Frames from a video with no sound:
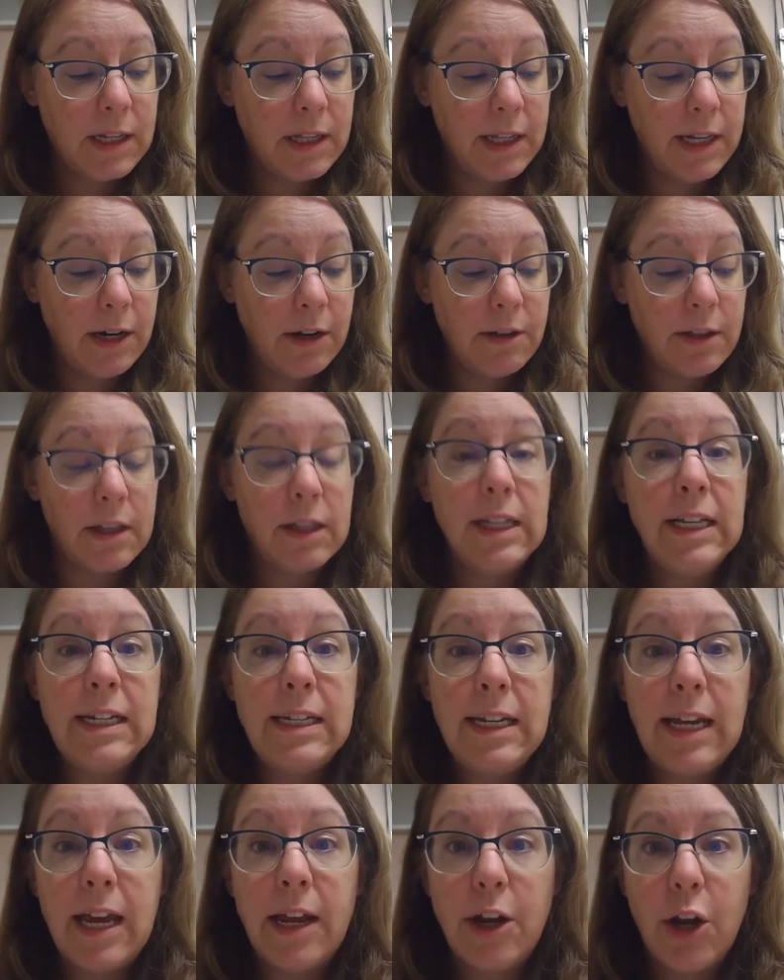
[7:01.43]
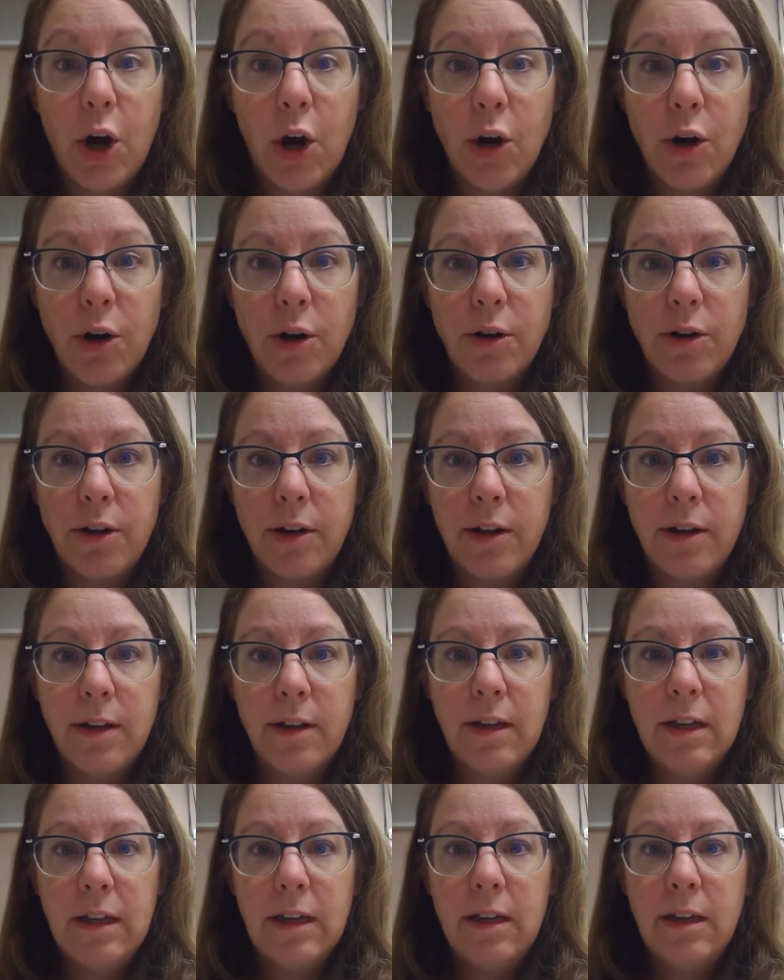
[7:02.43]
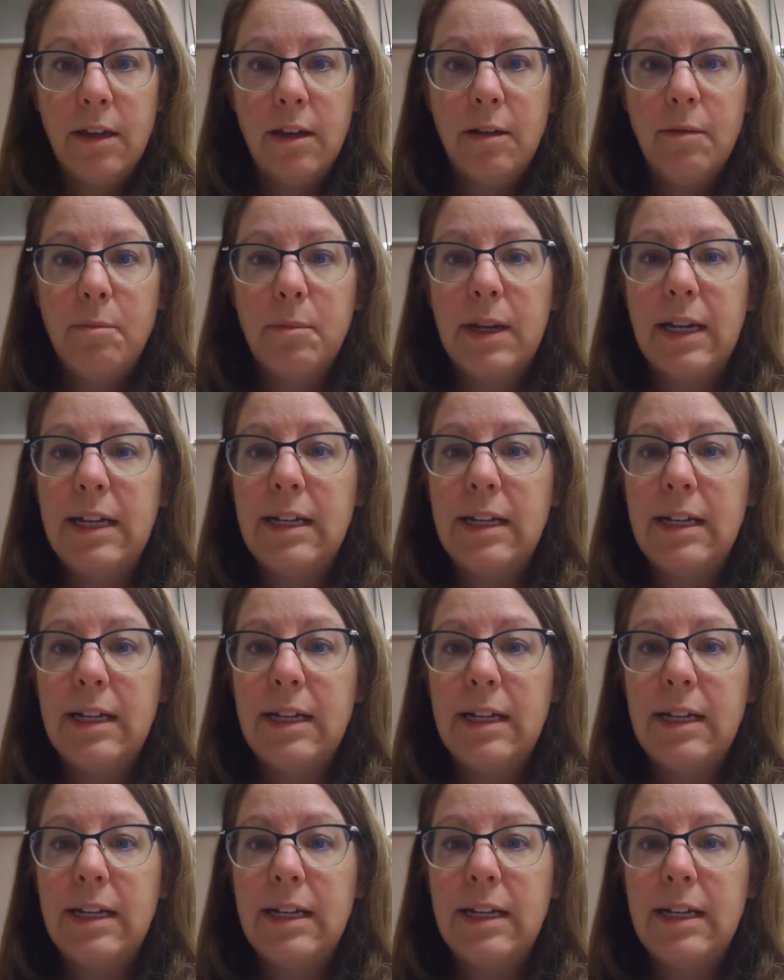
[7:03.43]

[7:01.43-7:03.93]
clear that Lizzie had heard, but